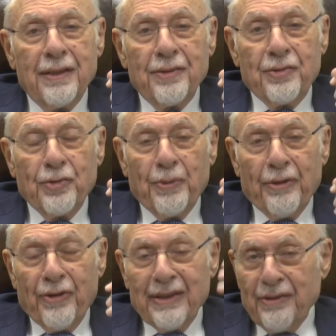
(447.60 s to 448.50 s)
So
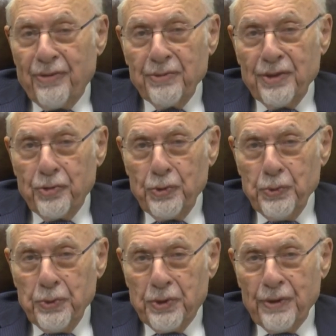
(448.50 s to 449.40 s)
my father found a
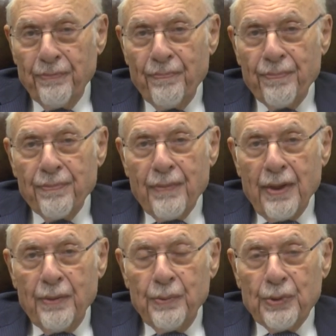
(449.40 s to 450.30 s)
solution,
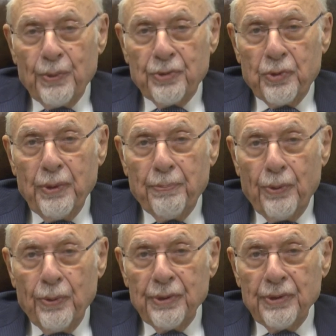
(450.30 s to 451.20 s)
which was to
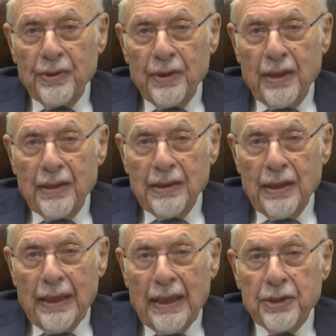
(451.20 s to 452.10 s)
appoint
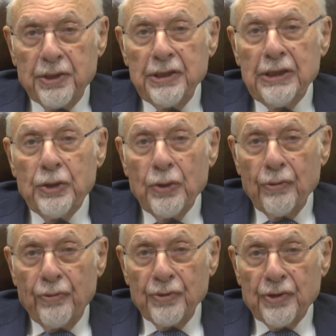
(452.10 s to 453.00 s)
an alter ego
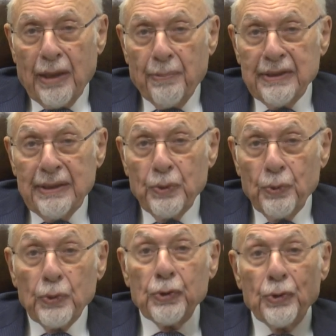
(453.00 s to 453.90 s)
for the Rabbanim who
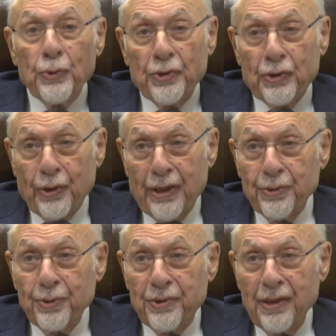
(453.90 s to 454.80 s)
wouldn't do the
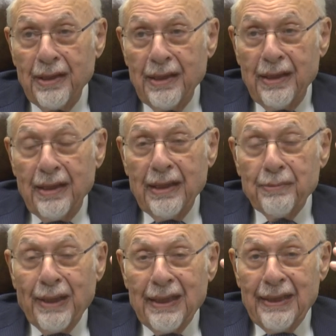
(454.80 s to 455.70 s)
Toranut,
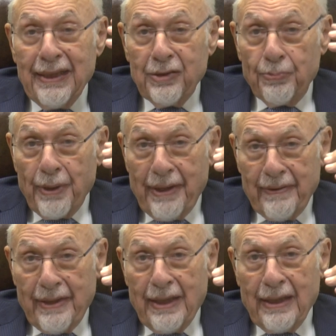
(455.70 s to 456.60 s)
and my late
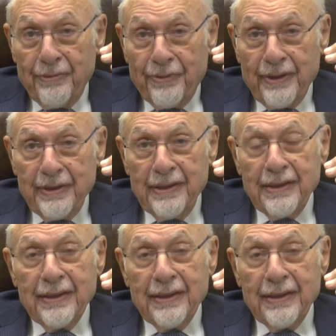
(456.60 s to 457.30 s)
brother Alfred